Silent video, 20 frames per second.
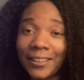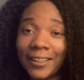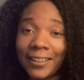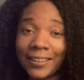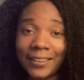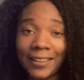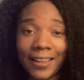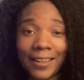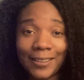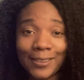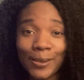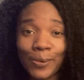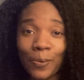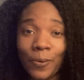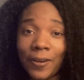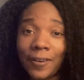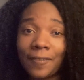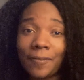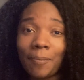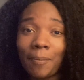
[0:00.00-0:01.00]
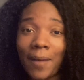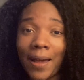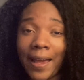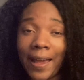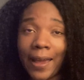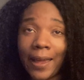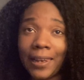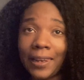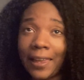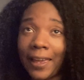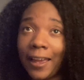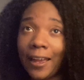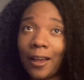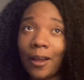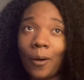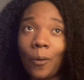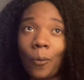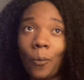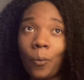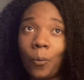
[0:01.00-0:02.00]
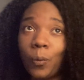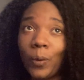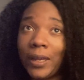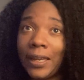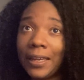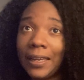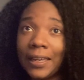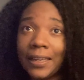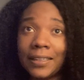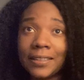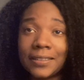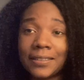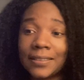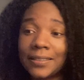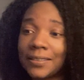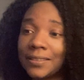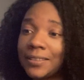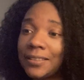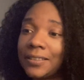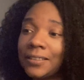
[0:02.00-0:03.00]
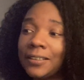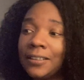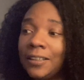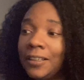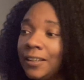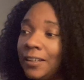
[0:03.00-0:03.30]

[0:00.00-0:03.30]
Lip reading: Like, that's one of my like weakest